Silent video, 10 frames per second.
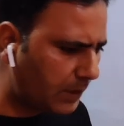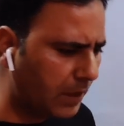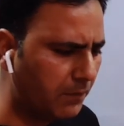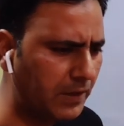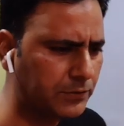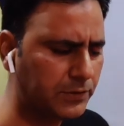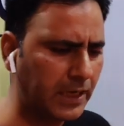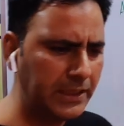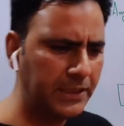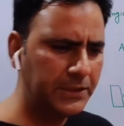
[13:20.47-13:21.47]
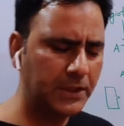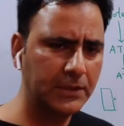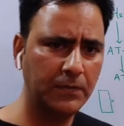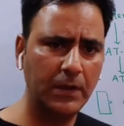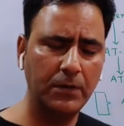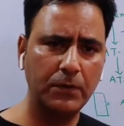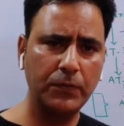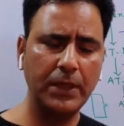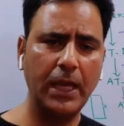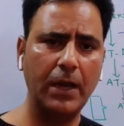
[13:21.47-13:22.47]
vasodilations, whenever
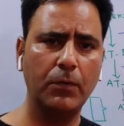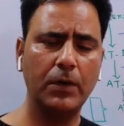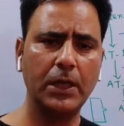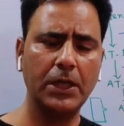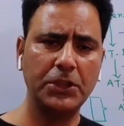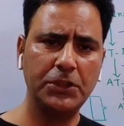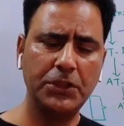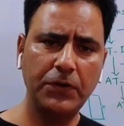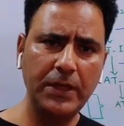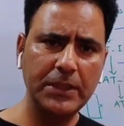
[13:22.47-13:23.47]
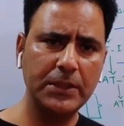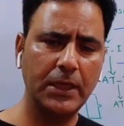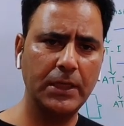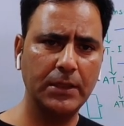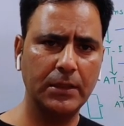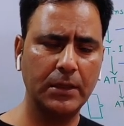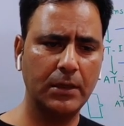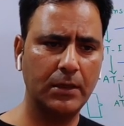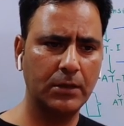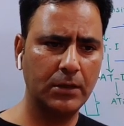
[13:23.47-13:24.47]
we have decrease in
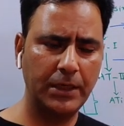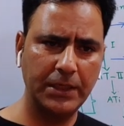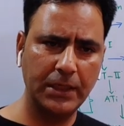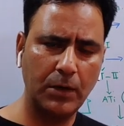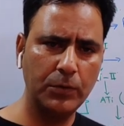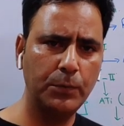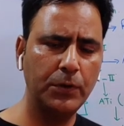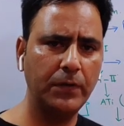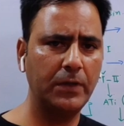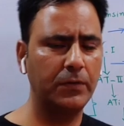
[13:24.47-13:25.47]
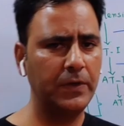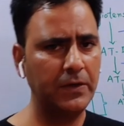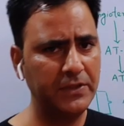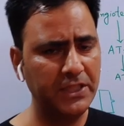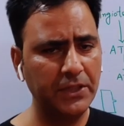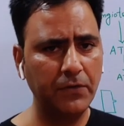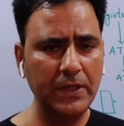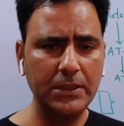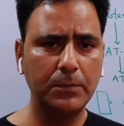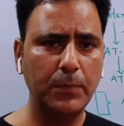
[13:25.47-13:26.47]
cardiac output, whenever we have
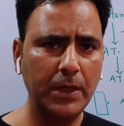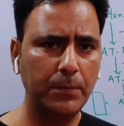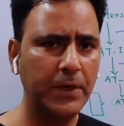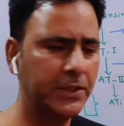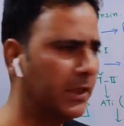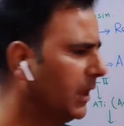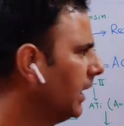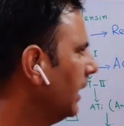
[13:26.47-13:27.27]
decrease in blood pressure,